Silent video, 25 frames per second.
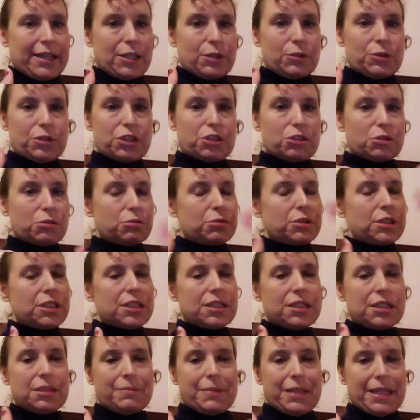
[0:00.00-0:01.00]
You still
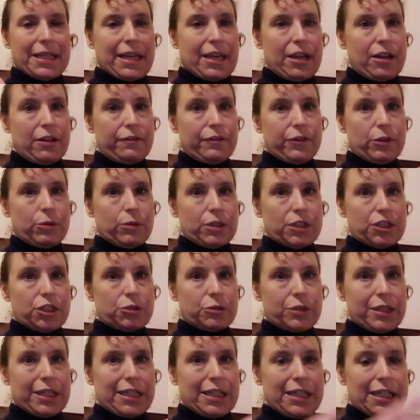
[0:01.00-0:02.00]
need to be careful what
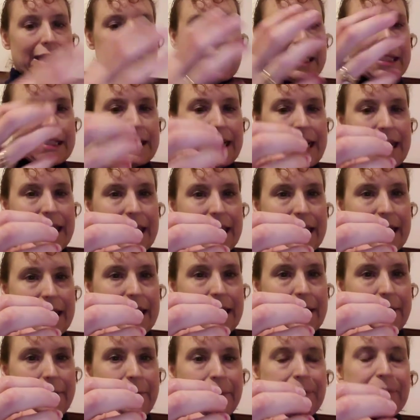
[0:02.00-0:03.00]
you're eating and taking
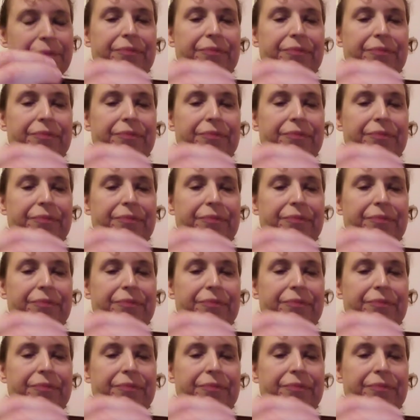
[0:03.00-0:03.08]
in.